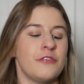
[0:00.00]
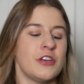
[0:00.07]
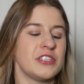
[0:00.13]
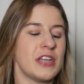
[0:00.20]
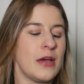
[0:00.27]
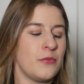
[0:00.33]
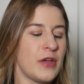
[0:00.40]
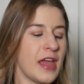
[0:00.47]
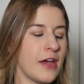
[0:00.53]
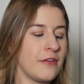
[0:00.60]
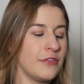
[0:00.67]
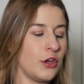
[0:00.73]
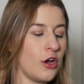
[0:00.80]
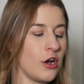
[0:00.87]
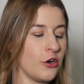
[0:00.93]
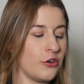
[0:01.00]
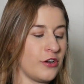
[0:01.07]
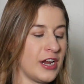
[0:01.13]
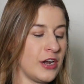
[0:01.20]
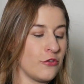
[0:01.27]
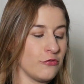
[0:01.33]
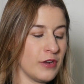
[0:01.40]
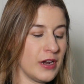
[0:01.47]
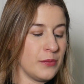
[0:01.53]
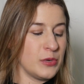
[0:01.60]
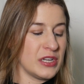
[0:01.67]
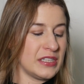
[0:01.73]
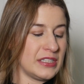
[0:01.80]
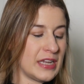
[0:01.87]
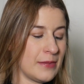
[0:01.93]
First up, we have the concrete
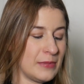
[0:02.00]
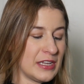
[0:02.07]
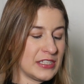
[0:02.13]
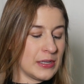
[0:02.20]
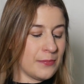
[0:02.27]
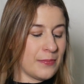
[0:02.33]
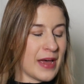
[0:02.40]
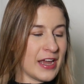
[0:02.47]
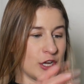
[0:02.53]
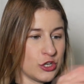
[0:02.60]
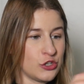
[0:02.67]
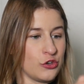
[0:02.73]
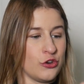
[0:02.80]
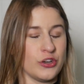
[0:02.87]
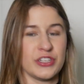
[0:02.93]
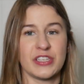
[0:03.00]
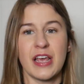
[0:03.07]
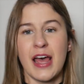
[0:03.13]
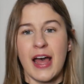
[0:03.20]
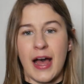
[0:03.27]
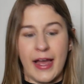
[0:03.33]
ribbed seamless biker shorts.